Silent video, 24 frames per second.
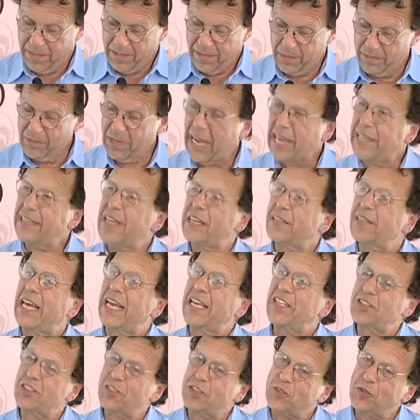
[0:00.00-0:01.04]
I mean, I like,
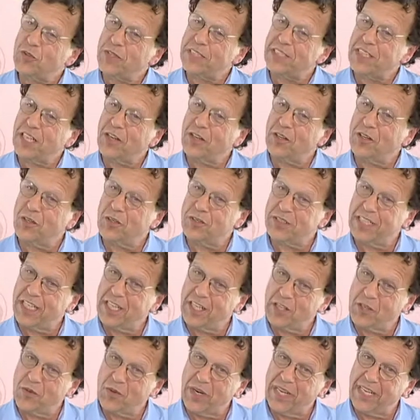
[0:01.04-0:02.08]
actually, Joyce Carol Oates had
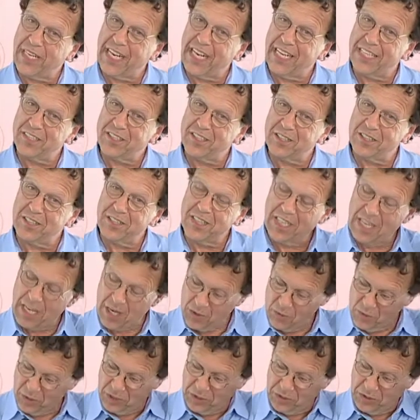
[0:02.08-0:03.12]
a great answer to
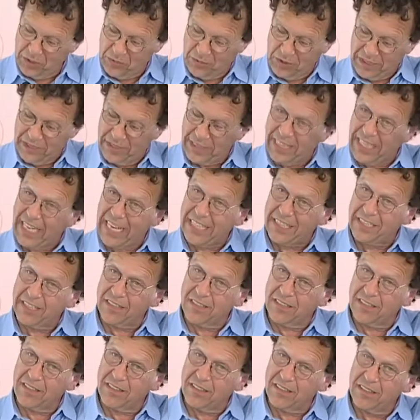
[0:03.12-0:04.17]
that question once. They asked
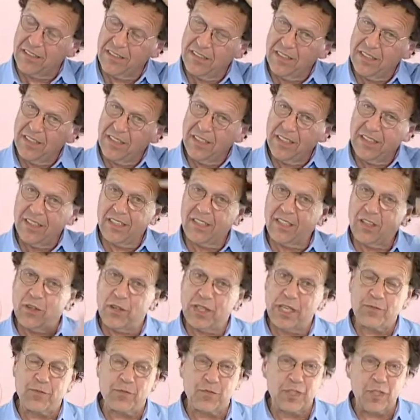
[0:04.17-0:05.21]
her, you know,
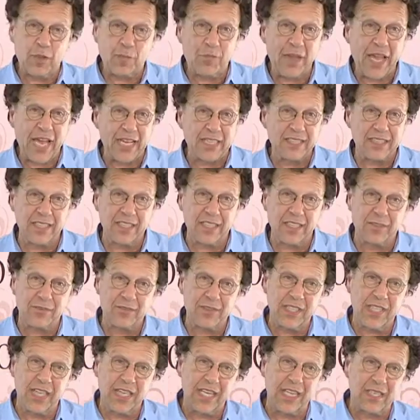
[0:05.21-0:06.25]
if with the passing of
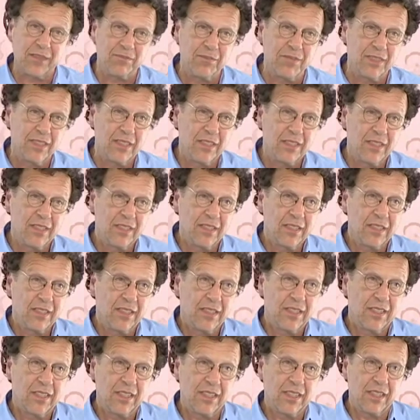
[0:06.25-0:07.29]
time,
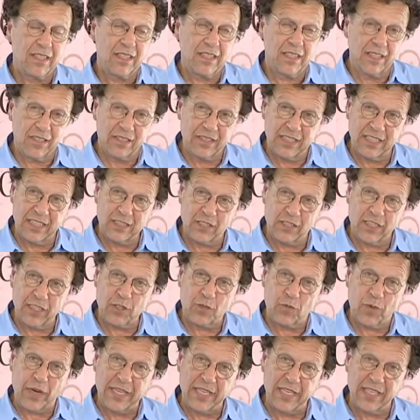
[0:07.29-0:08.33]
does,
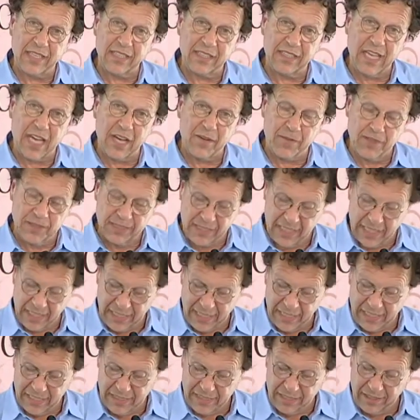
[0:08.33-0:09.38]
does writing novels get
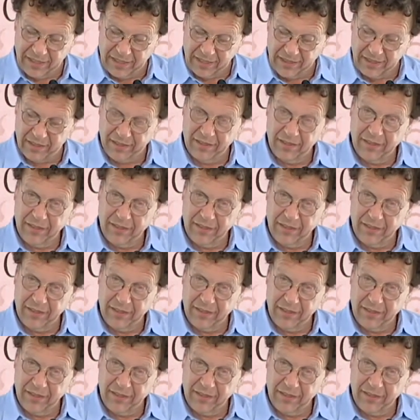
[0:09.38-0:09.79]
easier?